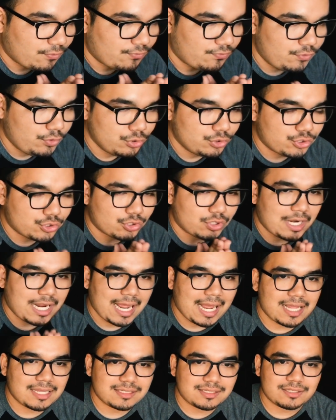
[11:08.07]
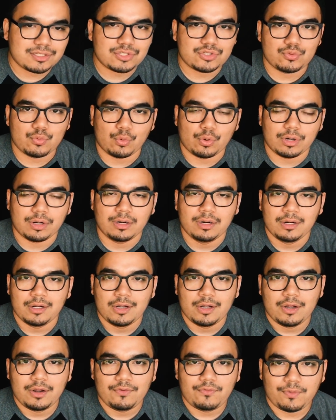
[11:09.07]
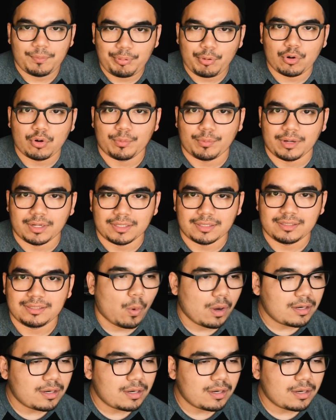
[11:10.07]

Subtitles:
the future has in store for Pokemon.